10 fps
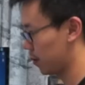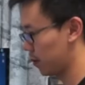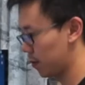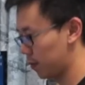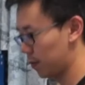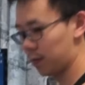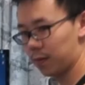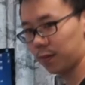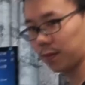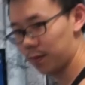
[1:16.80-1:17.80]
Nothing, I
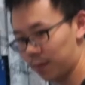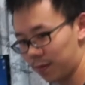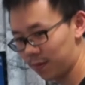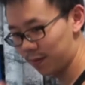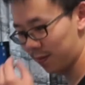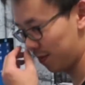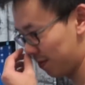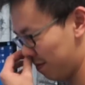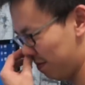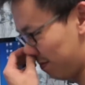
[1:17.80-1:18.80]
just thought maybe you want